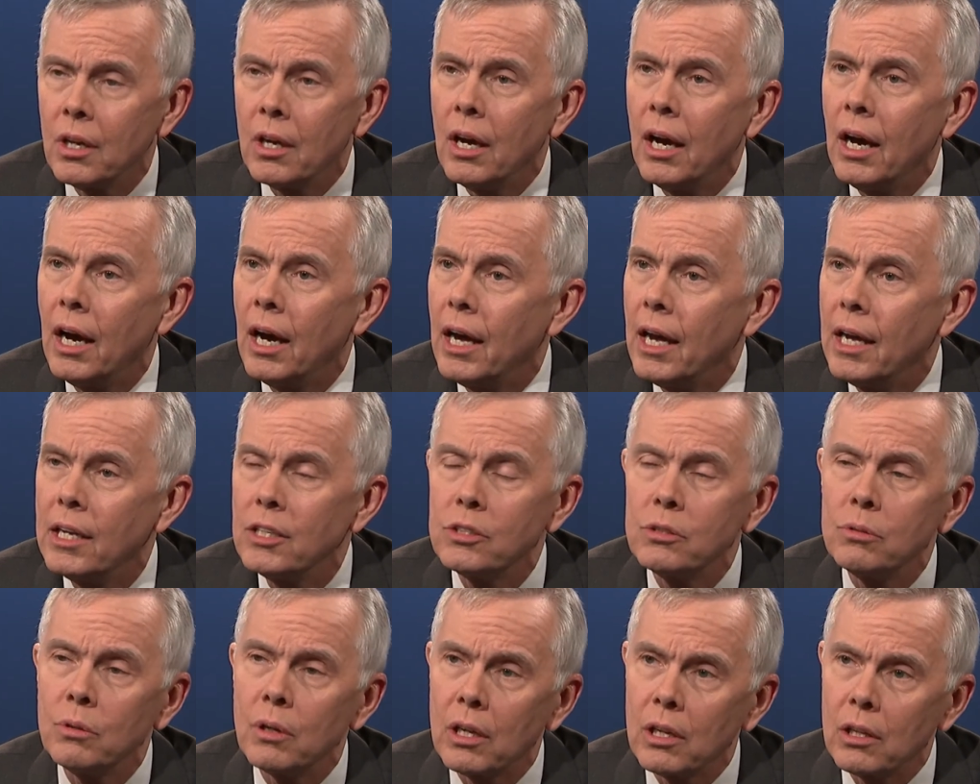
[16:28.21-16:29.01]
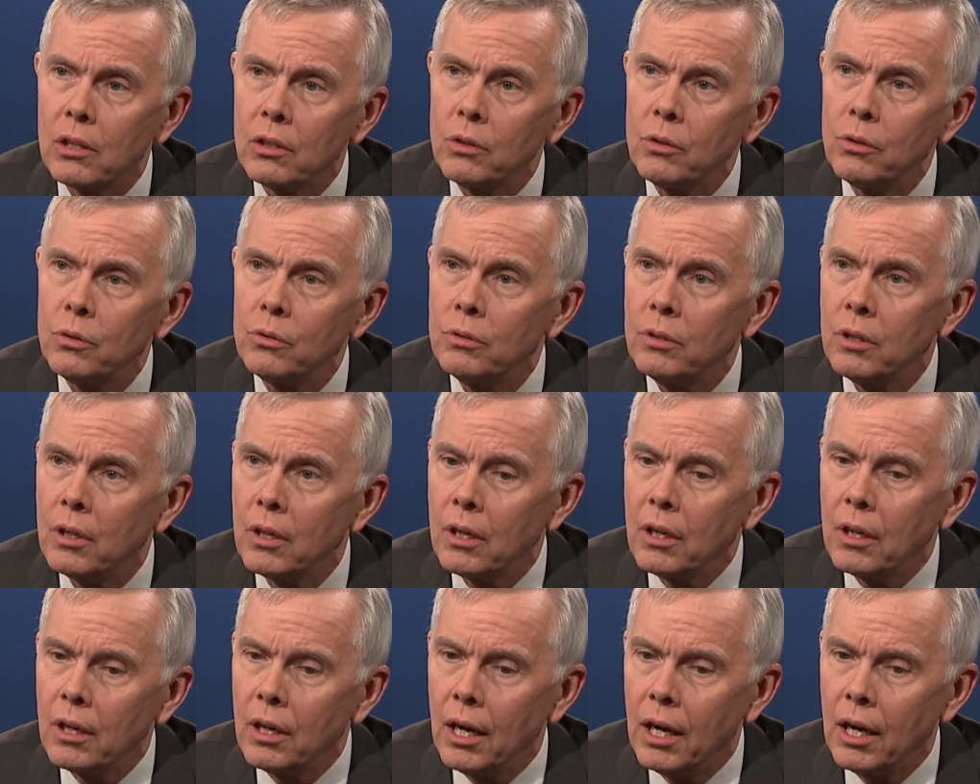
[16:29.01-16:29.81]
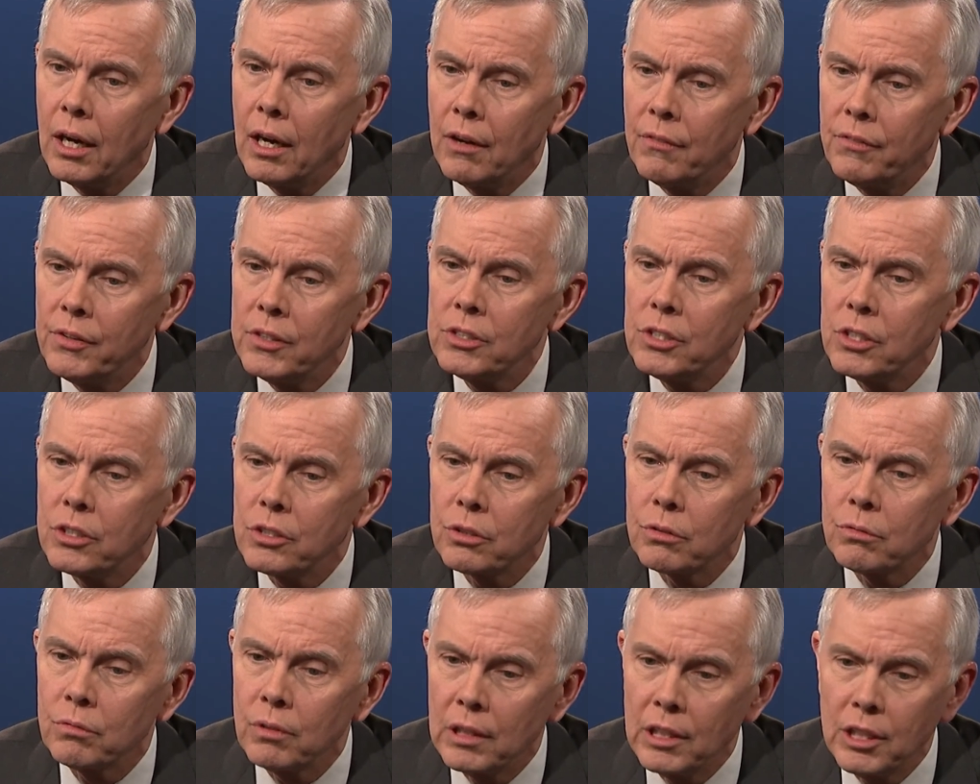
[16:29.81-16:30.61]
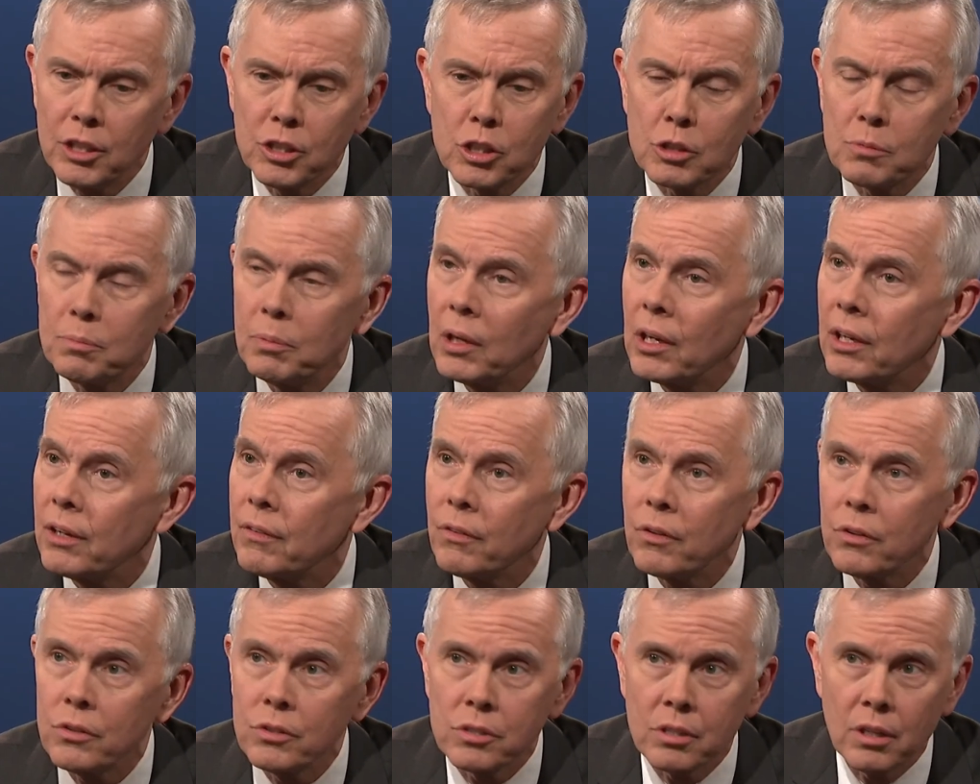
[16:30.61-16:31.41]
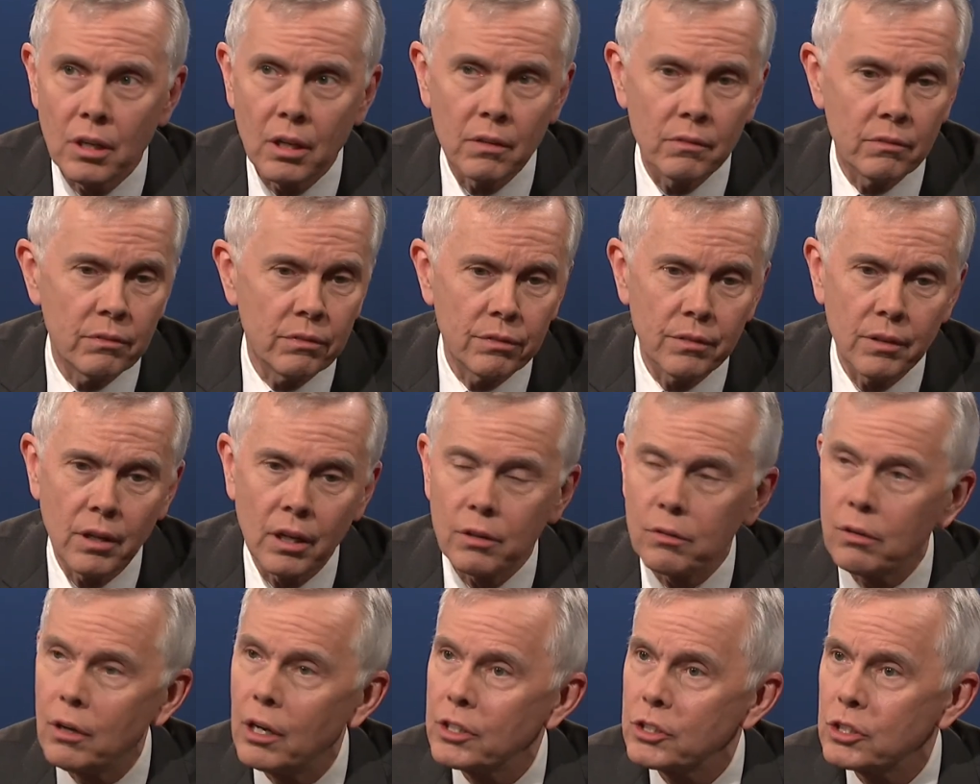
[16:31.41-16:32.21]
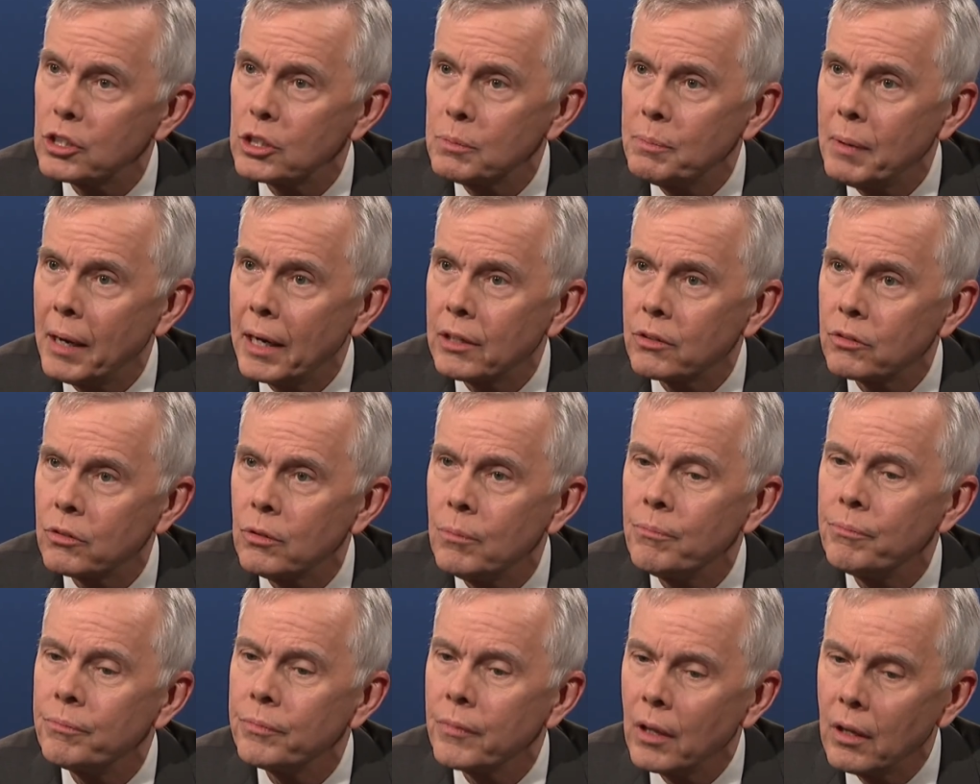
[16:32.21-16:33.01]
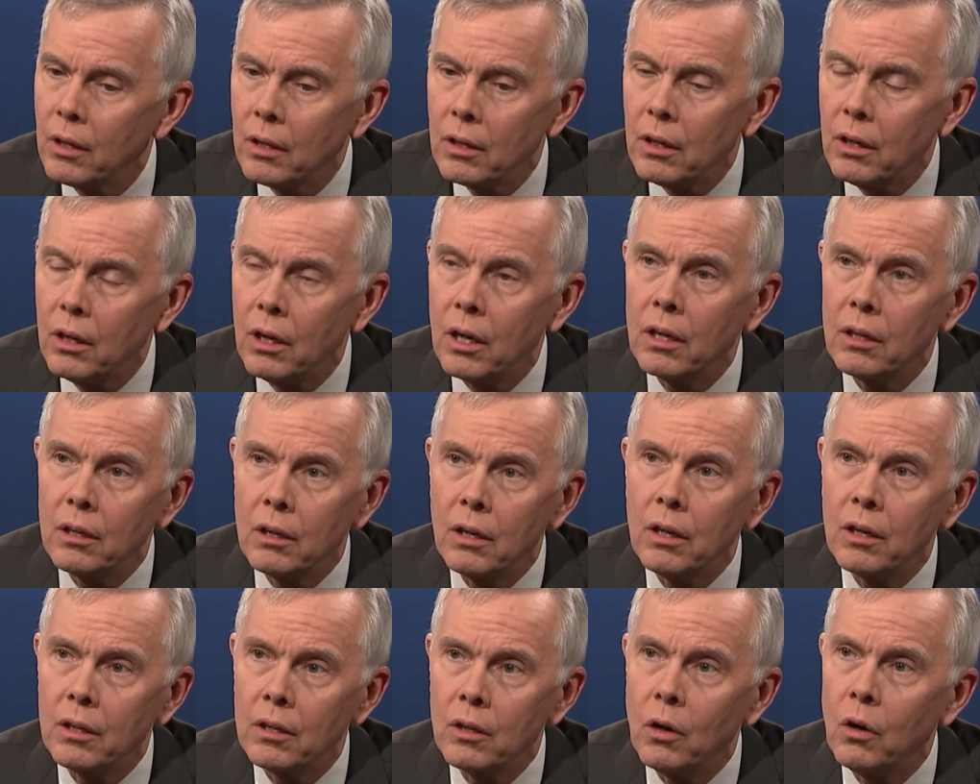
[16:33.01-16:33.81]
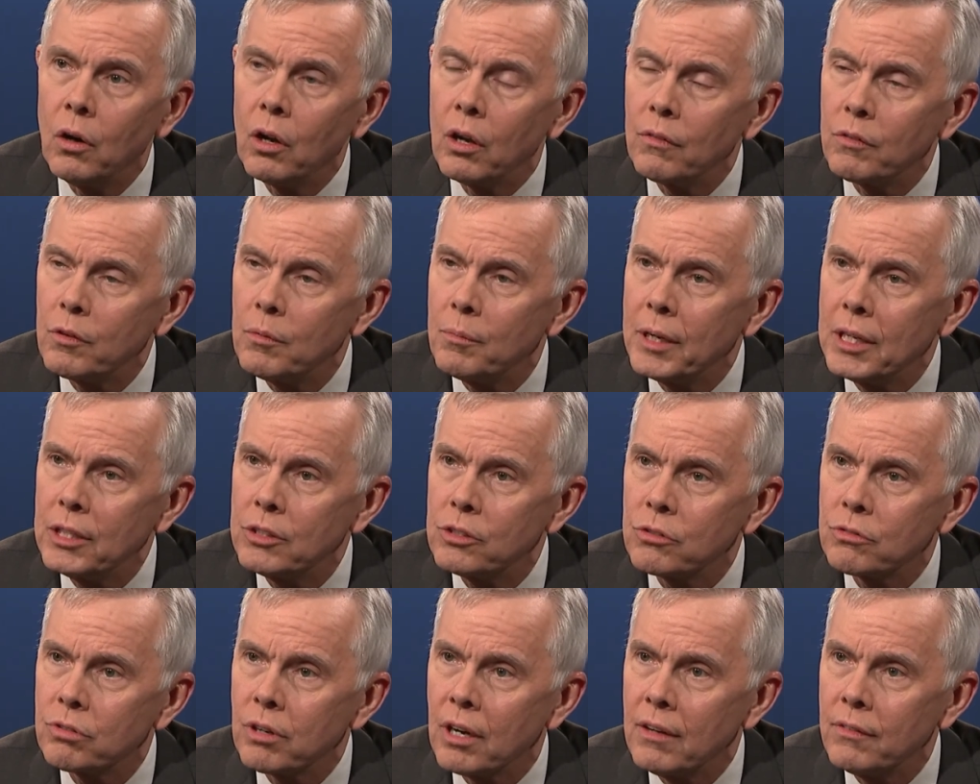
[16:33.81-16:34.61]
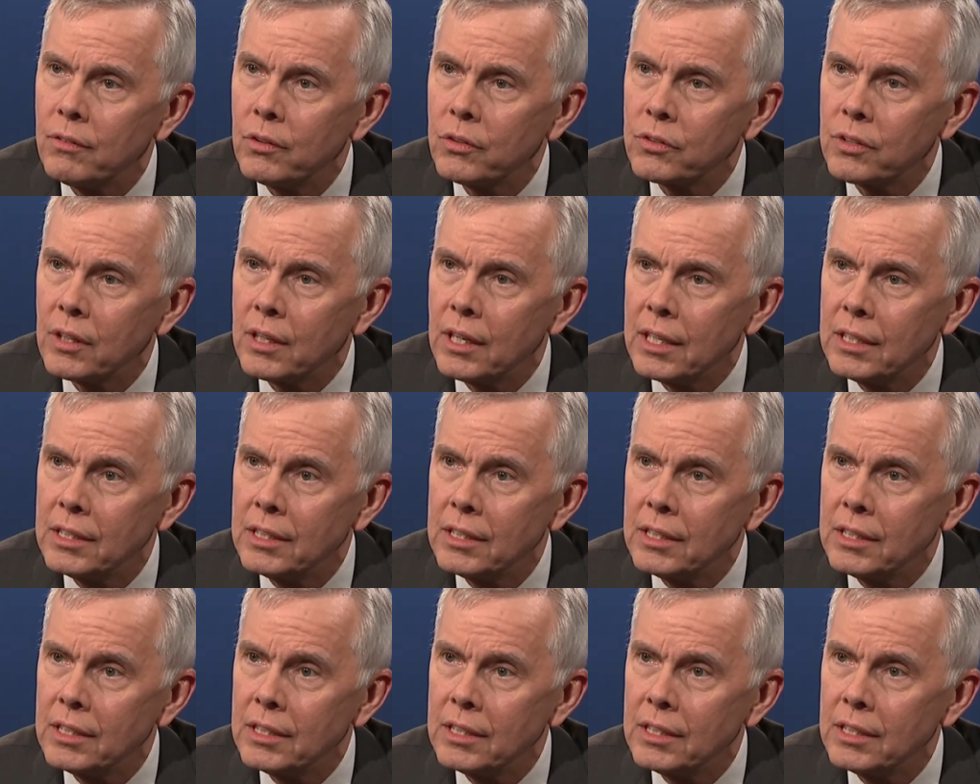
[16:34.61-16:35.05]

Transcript: and to include a visit to religious believers across the spectrum on all of the major travels that I